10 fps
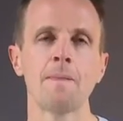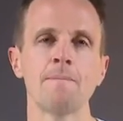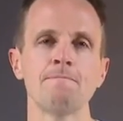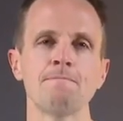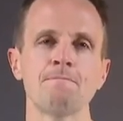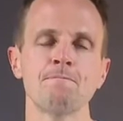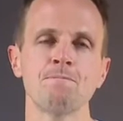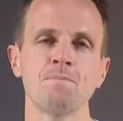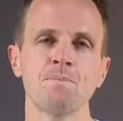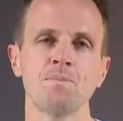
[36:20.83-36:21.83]

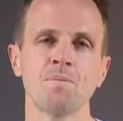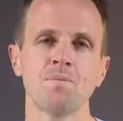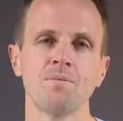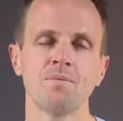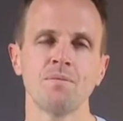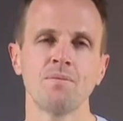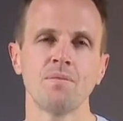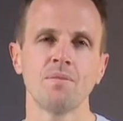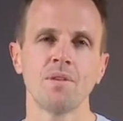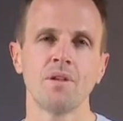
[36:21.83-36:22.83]
(silence)